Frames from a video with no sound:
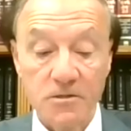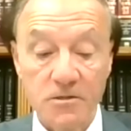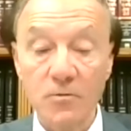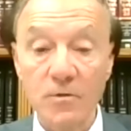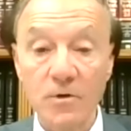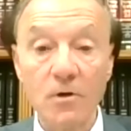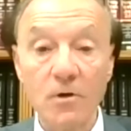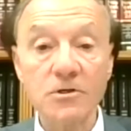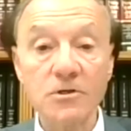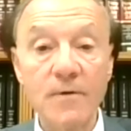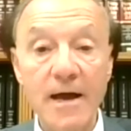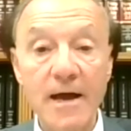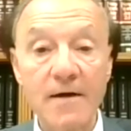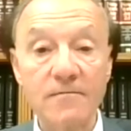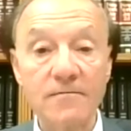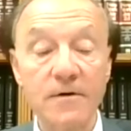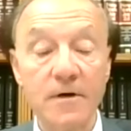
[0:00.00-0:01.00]
we also
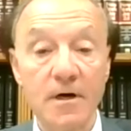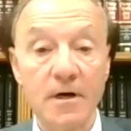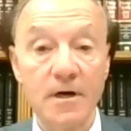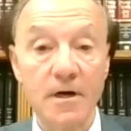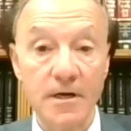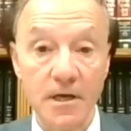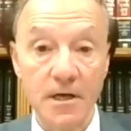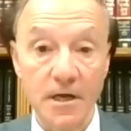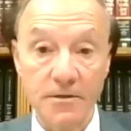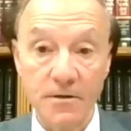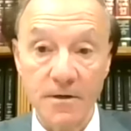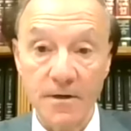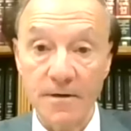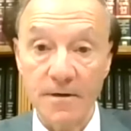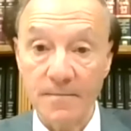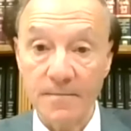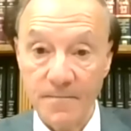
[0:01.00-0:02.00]
have another
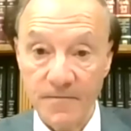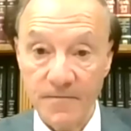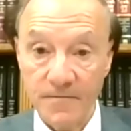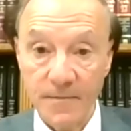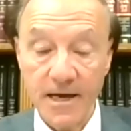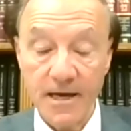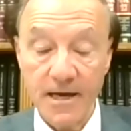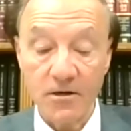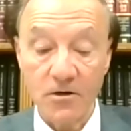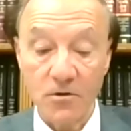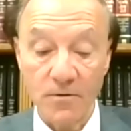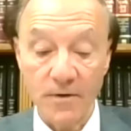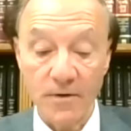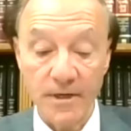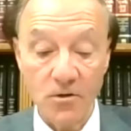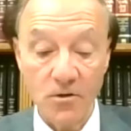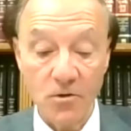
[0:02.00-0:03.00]

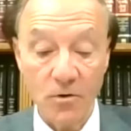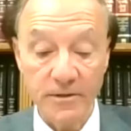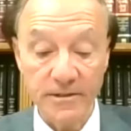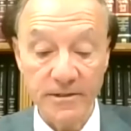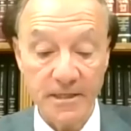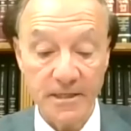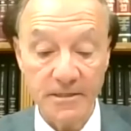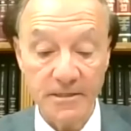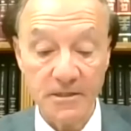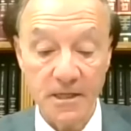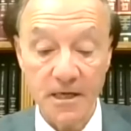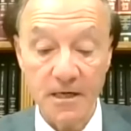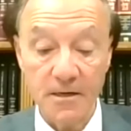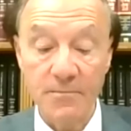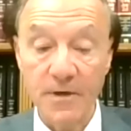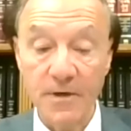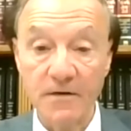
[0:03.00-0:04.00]
category called
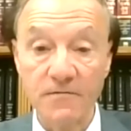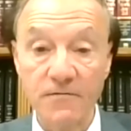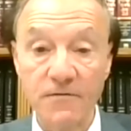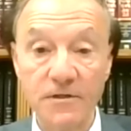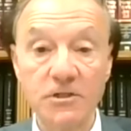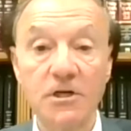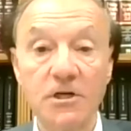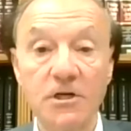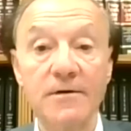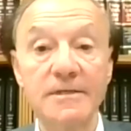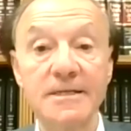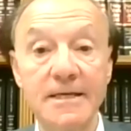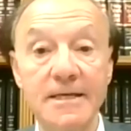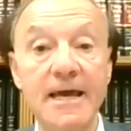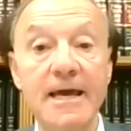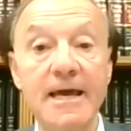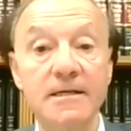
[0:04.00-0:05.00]
designated beneficiaries.
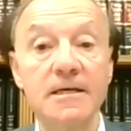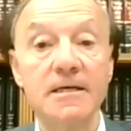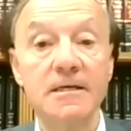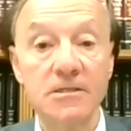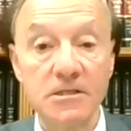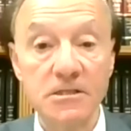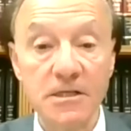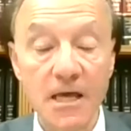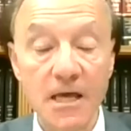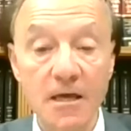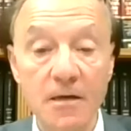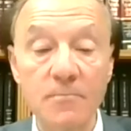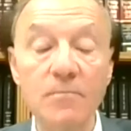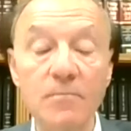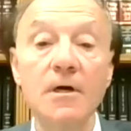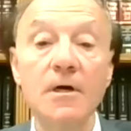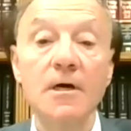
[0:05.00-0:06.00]
Again,
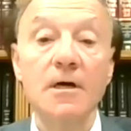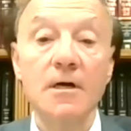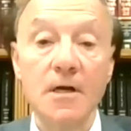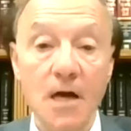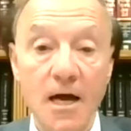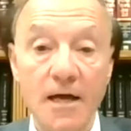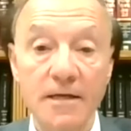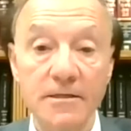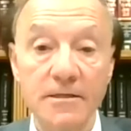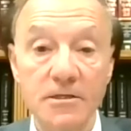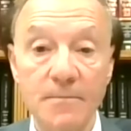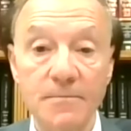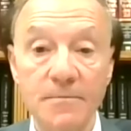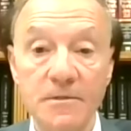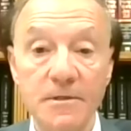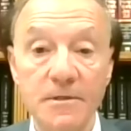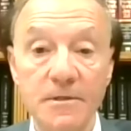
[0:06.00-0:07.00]
same concept.
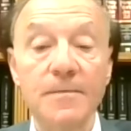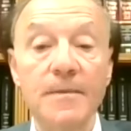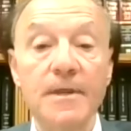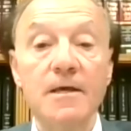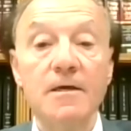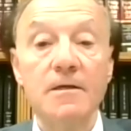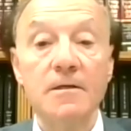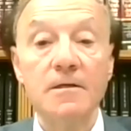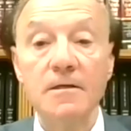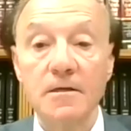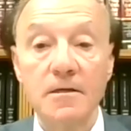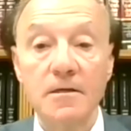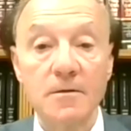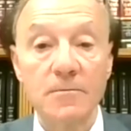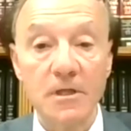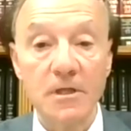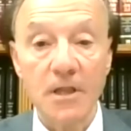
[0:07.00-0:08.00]
It
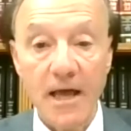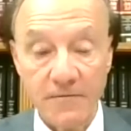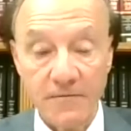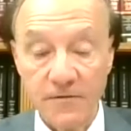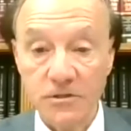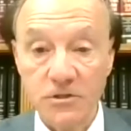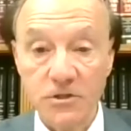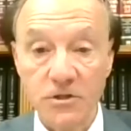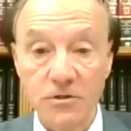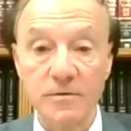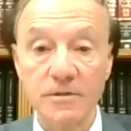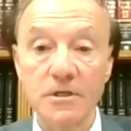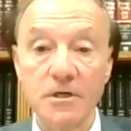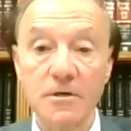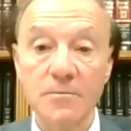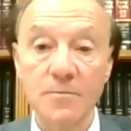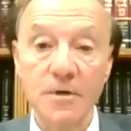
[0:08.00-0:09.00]
can be life insurance,
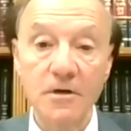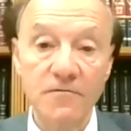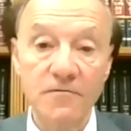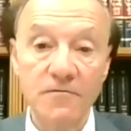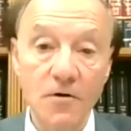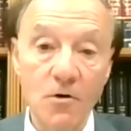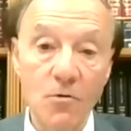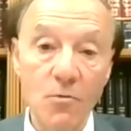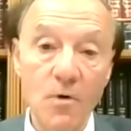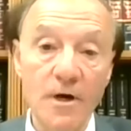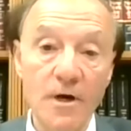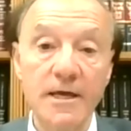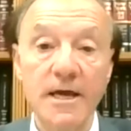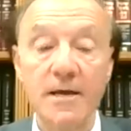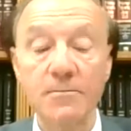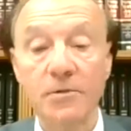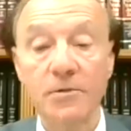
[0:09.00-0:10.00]
it could be a
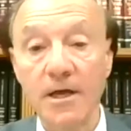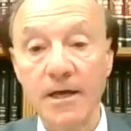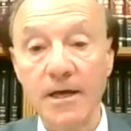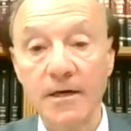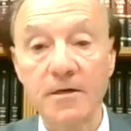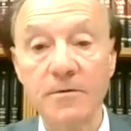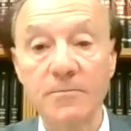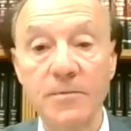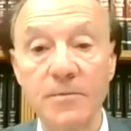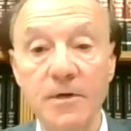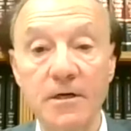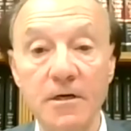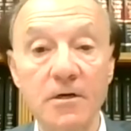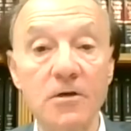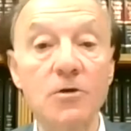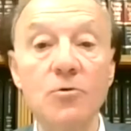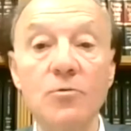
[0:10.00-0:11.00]
401k plan, it could be an
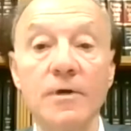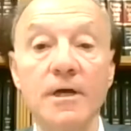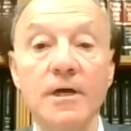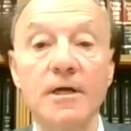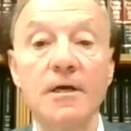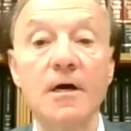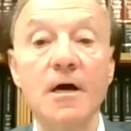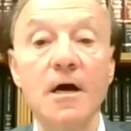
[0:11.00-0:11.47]
annuity,